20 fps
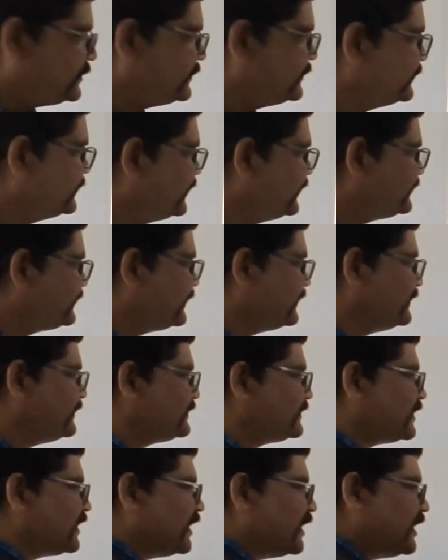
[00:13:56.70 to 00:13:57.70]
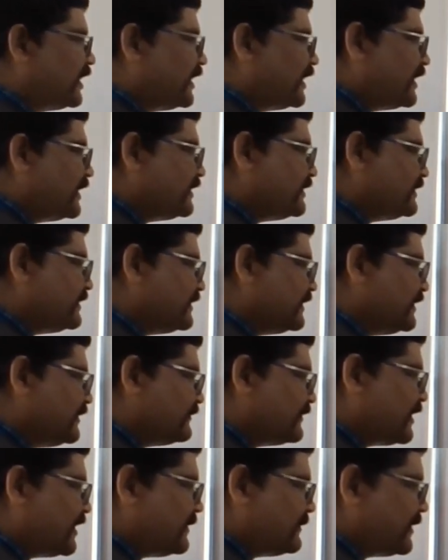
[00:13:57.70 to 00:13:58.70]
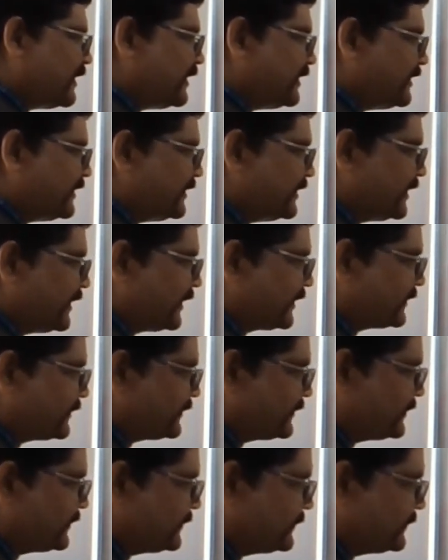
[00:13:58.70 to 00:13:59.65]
This is our dy by dx.